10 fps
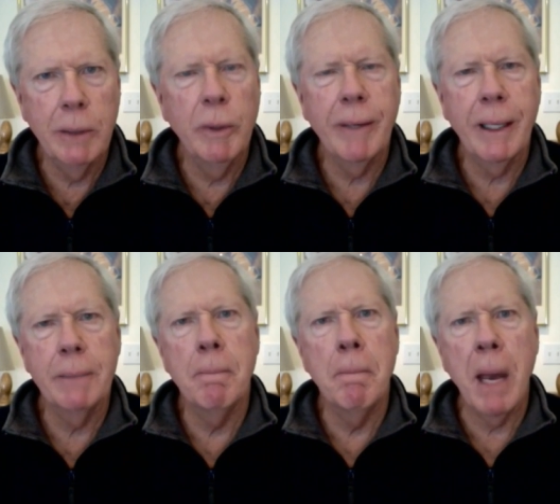We've had
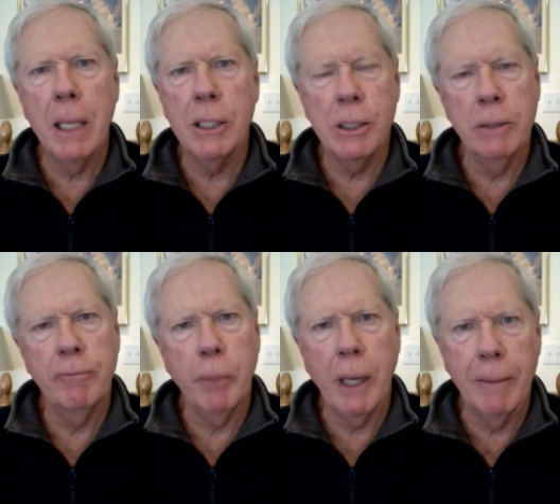massive
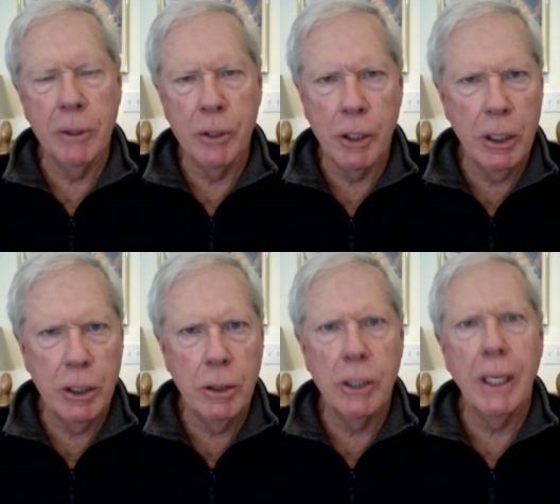
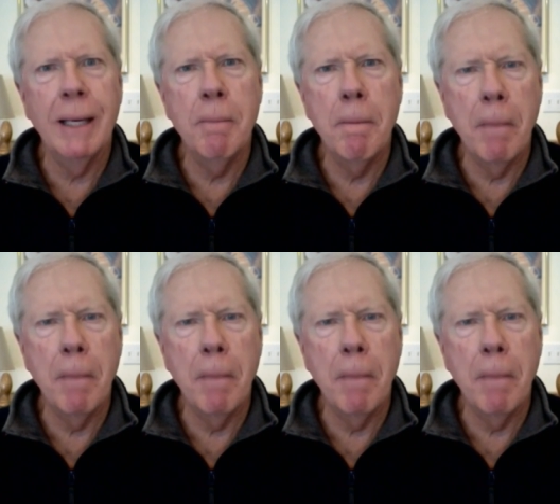privatizations and